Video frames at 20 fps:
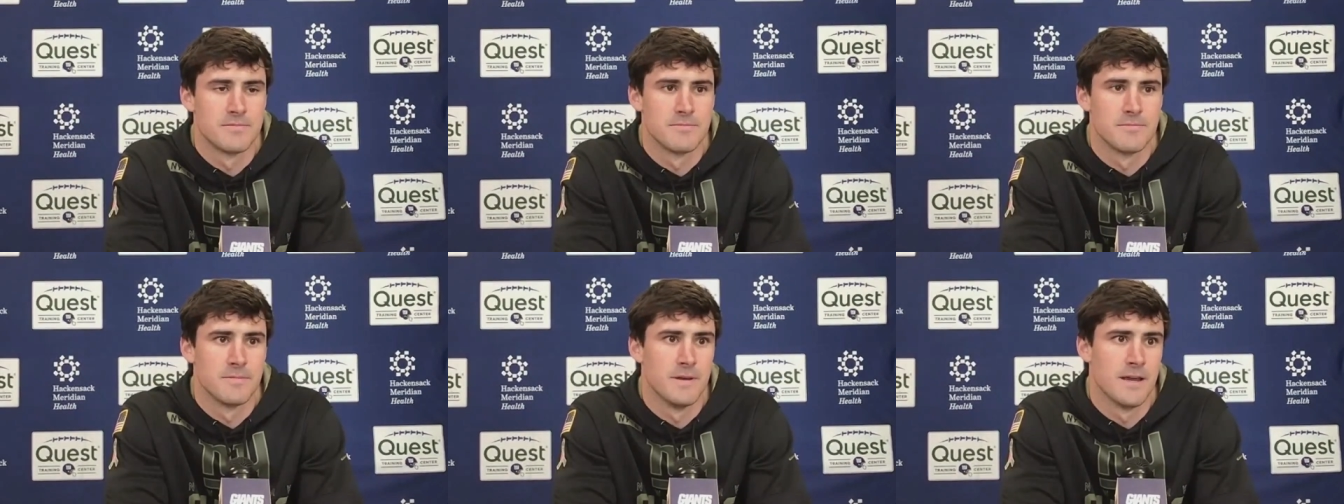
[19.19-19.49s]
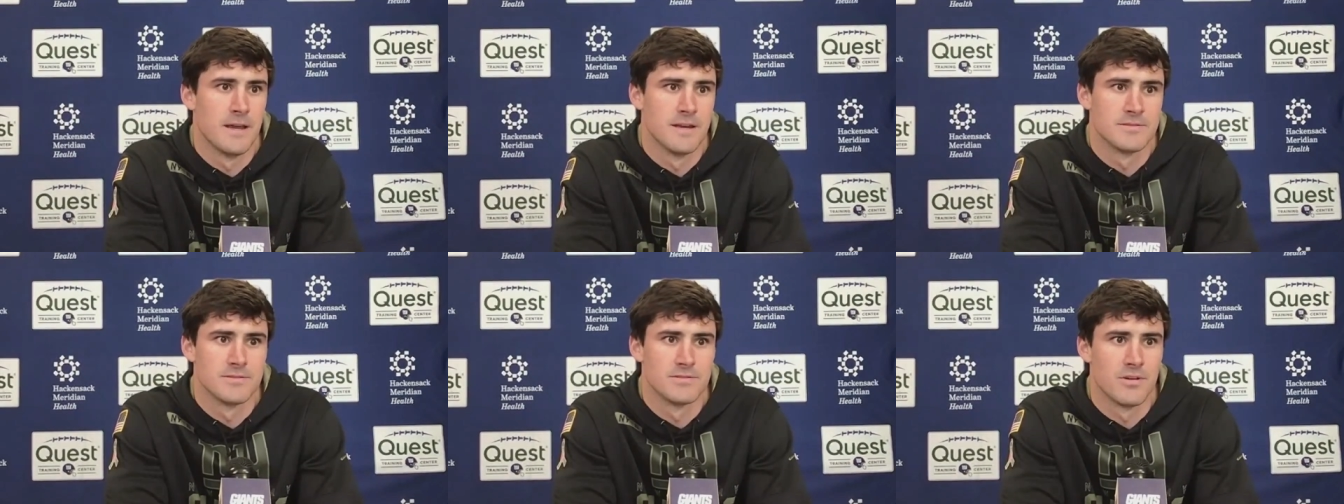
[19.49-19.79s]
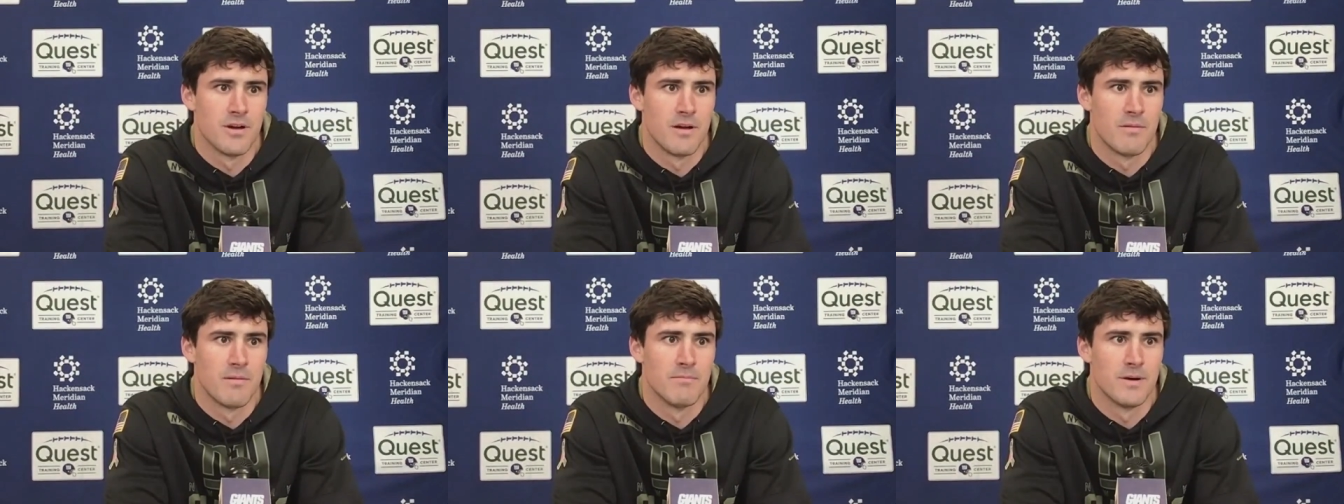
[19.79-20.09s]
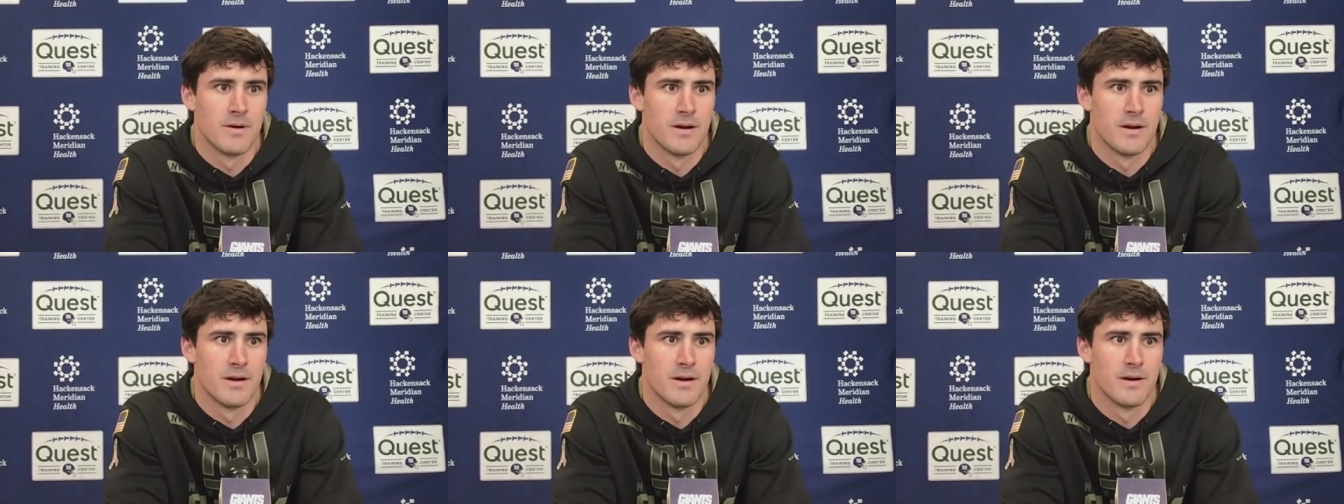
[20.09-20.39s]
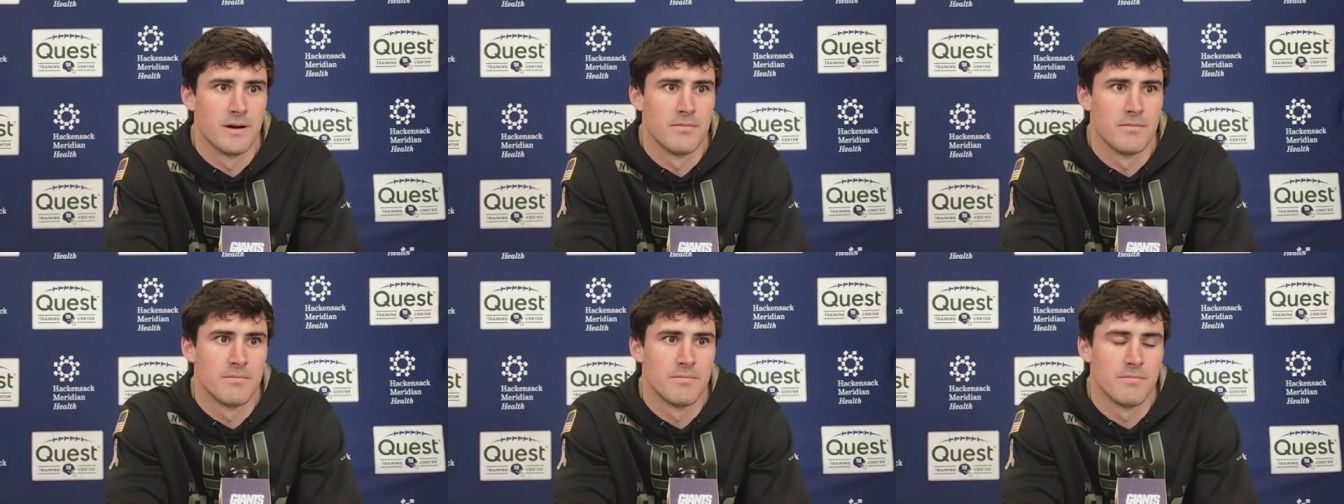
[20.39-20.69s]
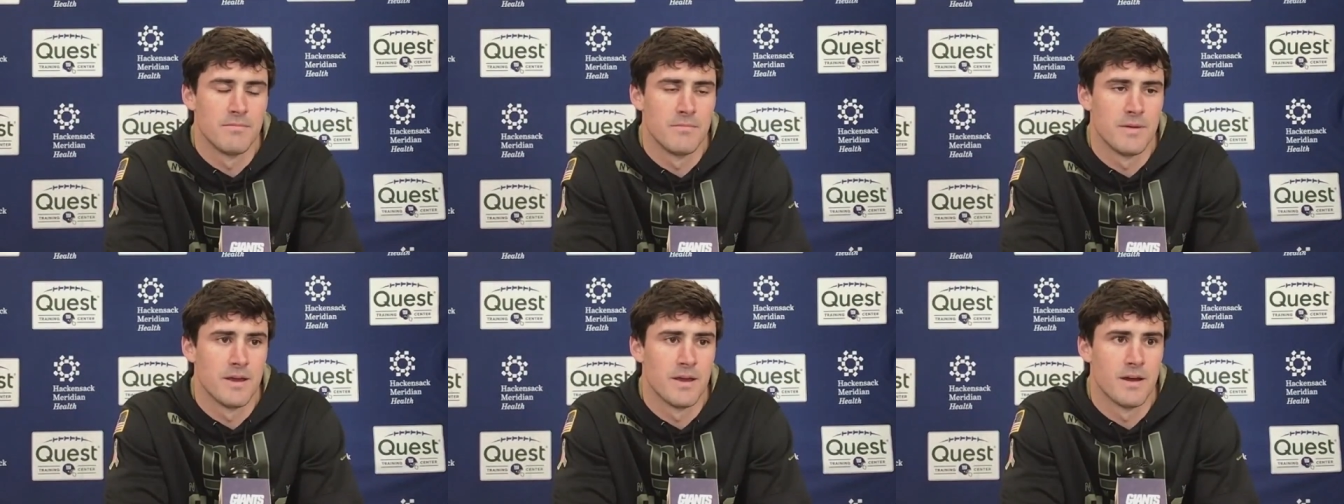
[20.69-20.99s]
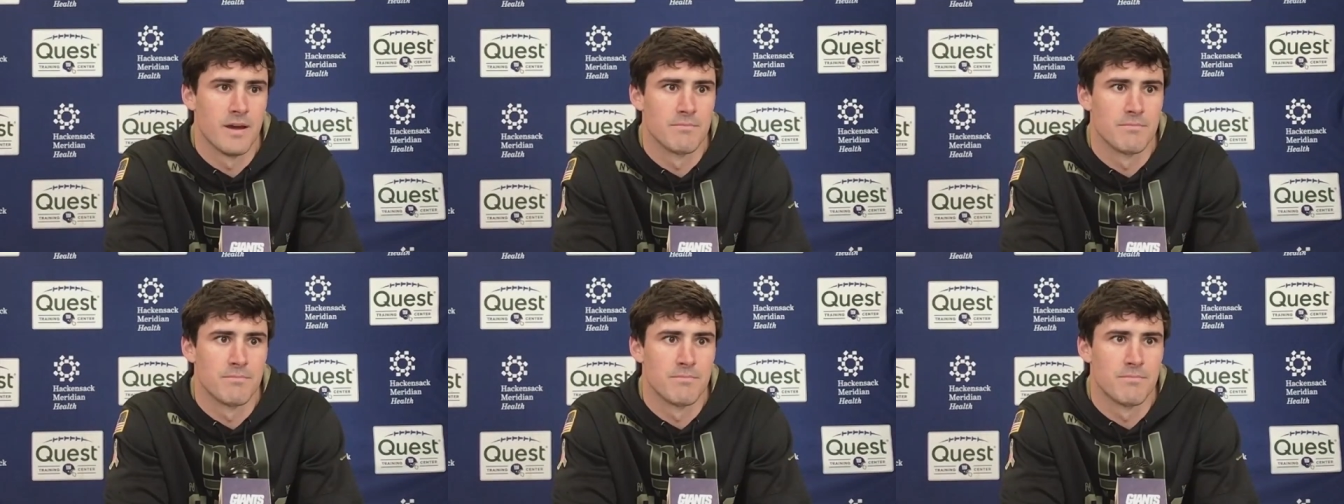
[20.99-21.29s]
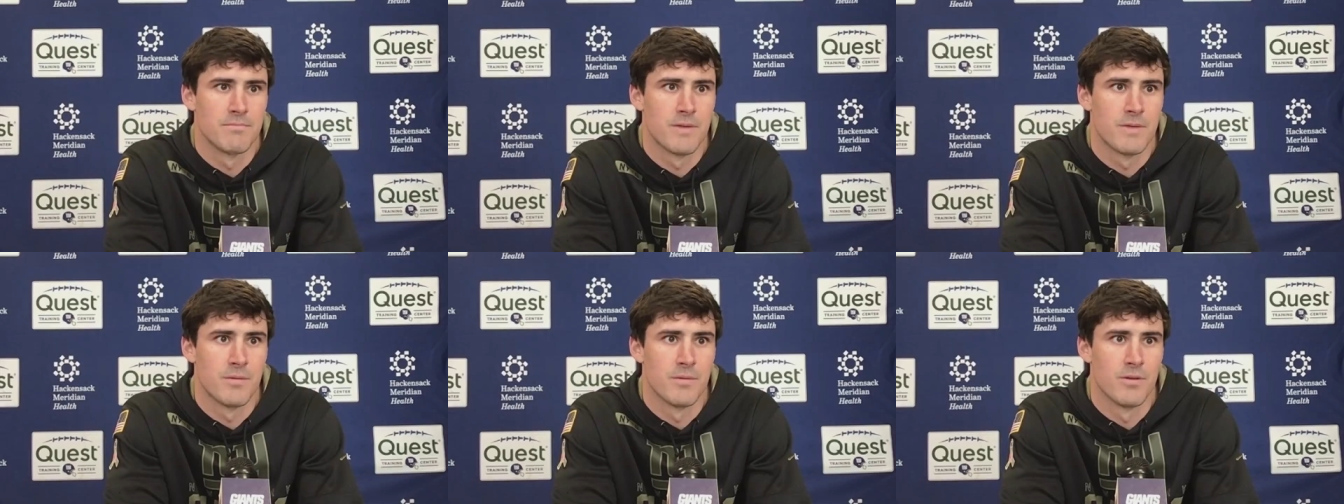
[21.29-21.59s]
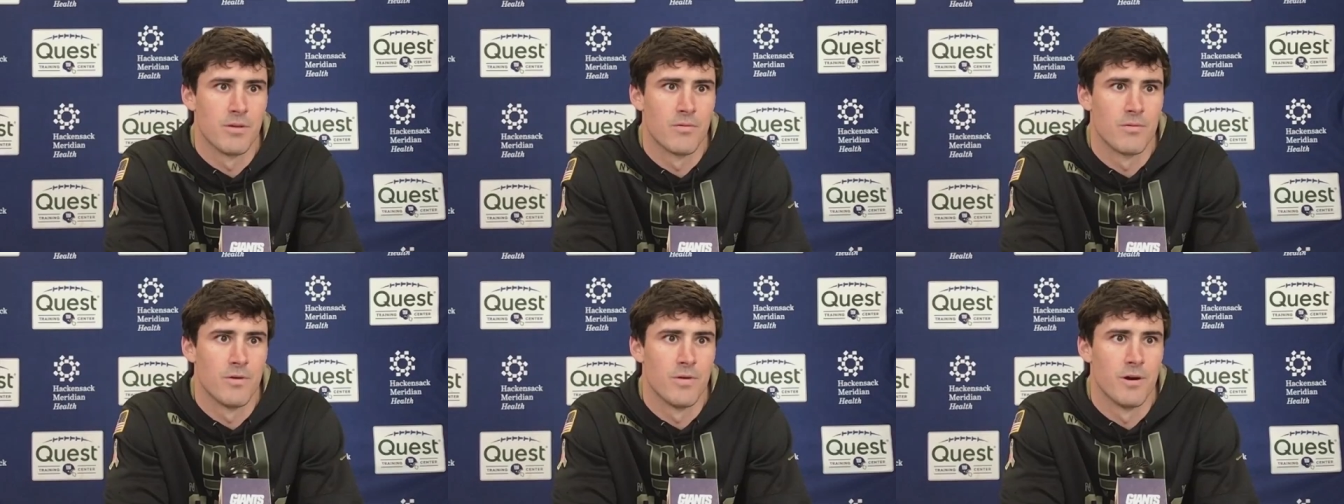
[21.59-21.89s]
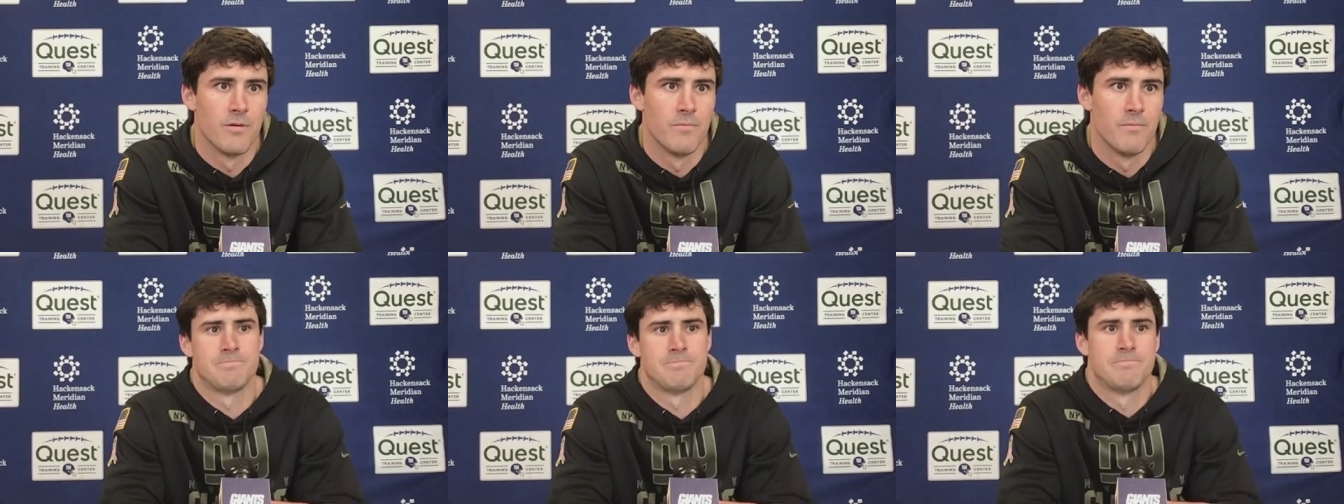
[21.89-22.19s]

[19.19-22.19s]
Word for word: yeah, so I'm, uh, yeah, I'm coming along well.